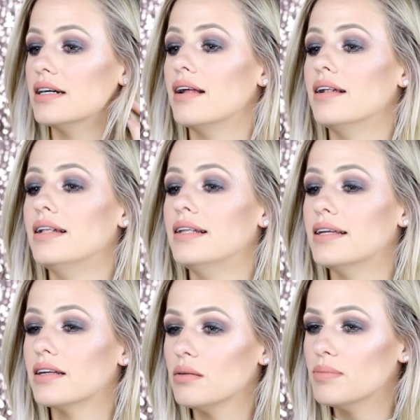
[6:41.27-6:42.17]
a
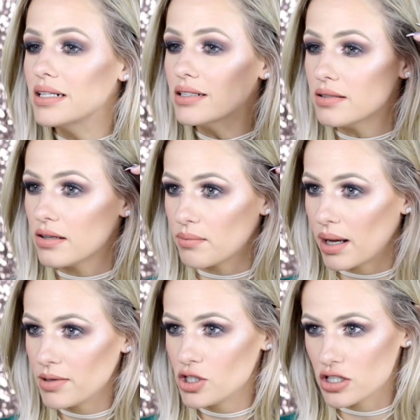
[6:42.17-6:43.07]
little bit,
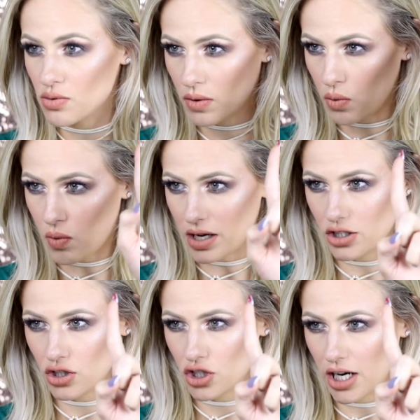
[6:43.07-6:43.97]
maybe just with
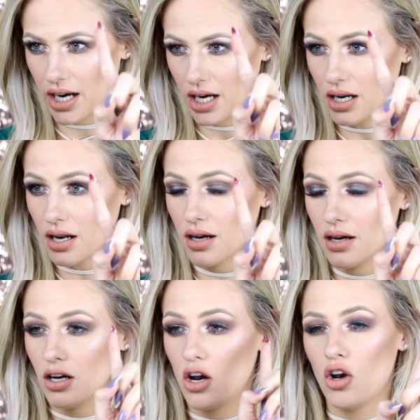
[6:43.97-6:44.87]
one shade.
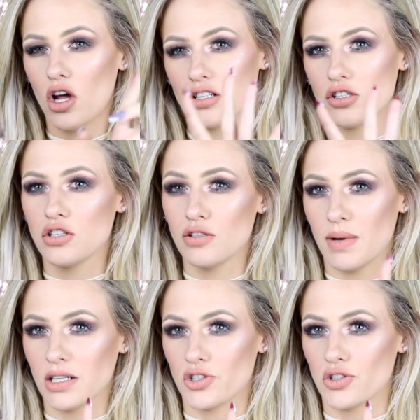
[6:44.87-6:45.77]
Not too
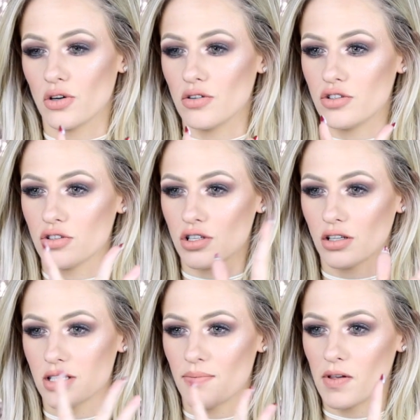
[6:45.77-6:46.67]
much though, so it's
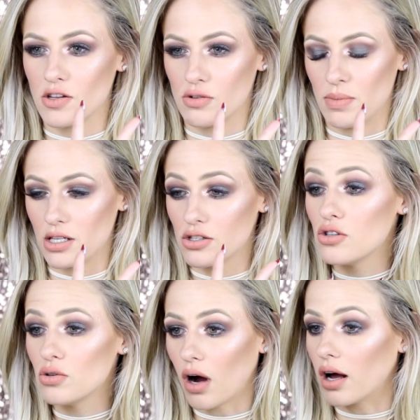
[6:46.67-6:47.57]
not something to be
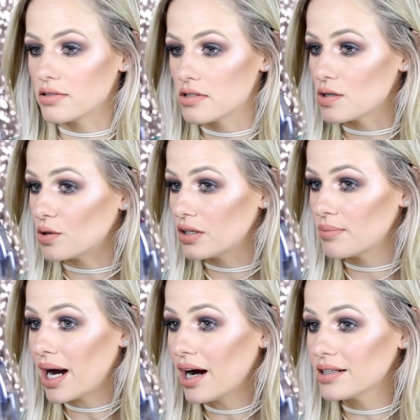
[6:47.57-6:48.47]
too concerned
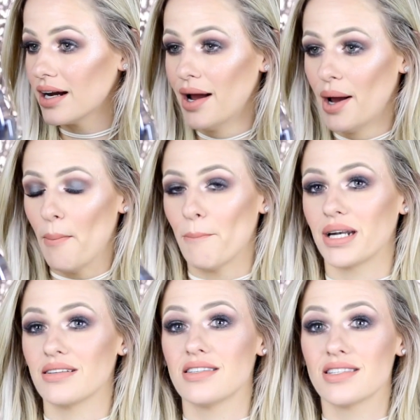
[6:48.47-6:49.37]
about,
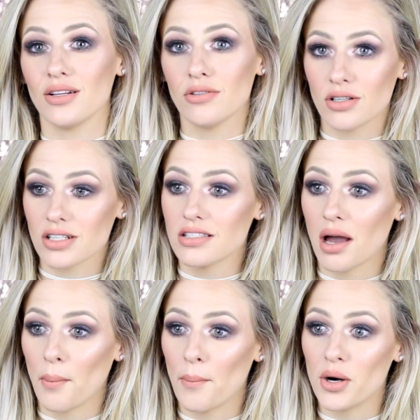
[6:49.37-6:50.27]
but it still looks
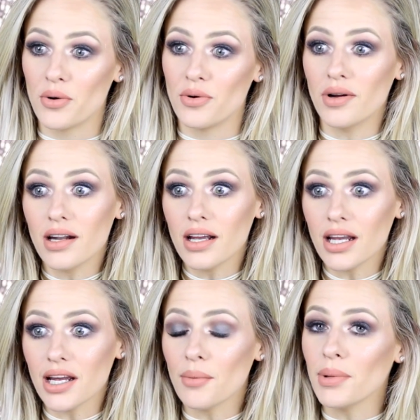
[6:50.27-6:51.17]

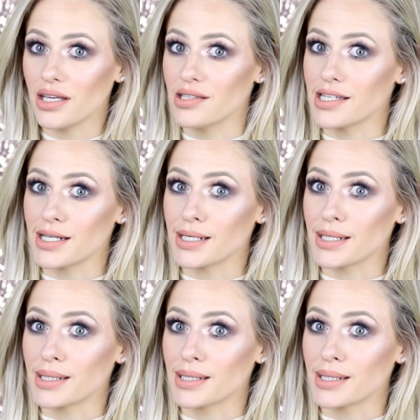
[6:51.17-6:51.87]
pretty amazing.